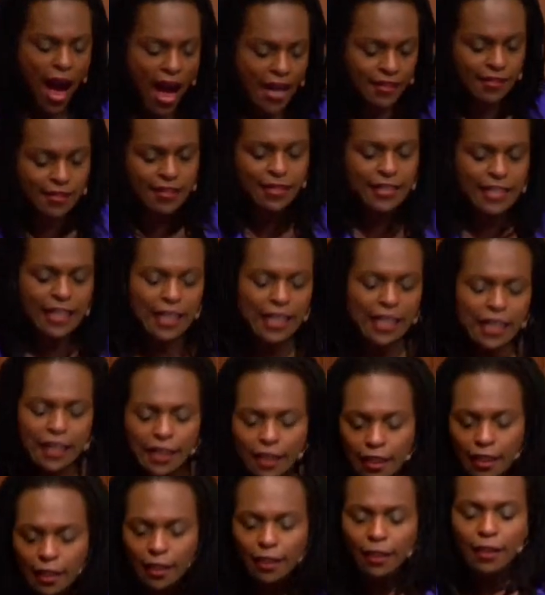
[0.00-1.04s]
I
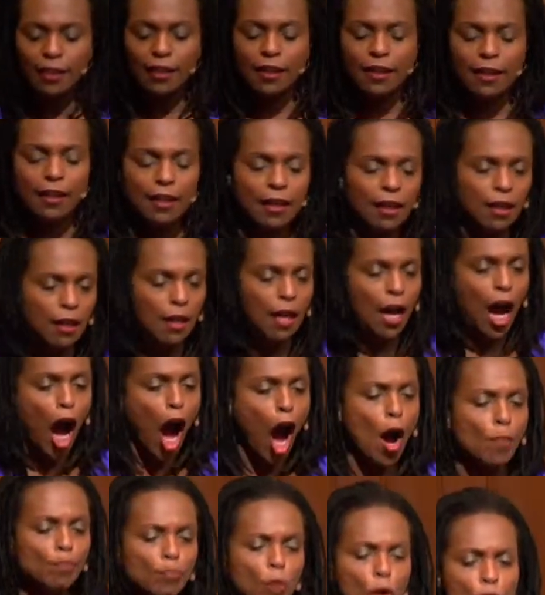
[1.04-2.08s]
see
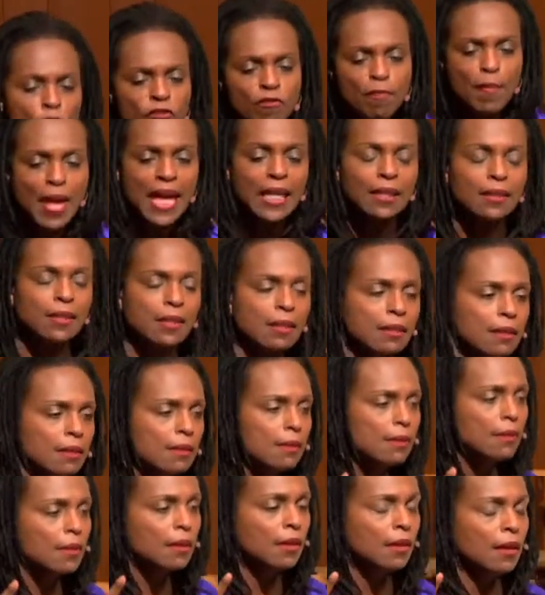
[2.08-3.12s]
a movement,
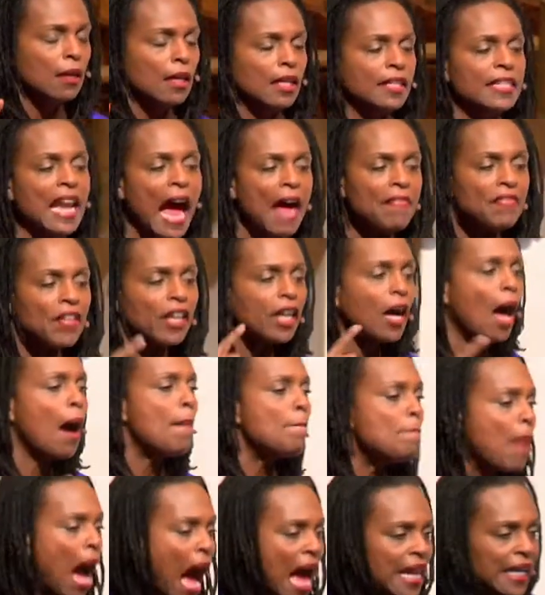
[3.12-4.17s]
not the
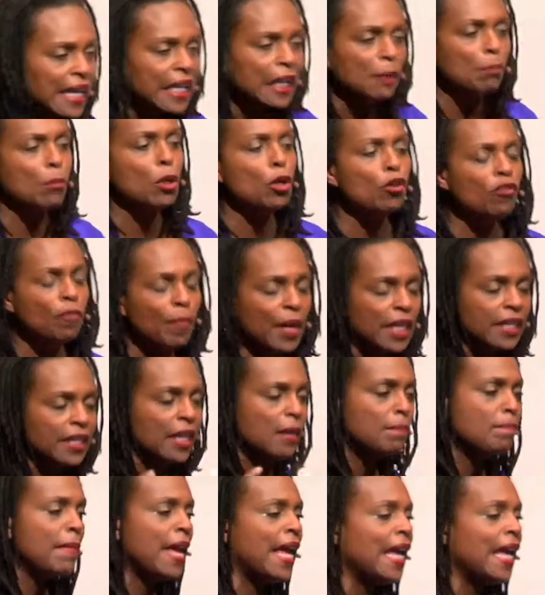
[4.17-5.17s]
commodity movement that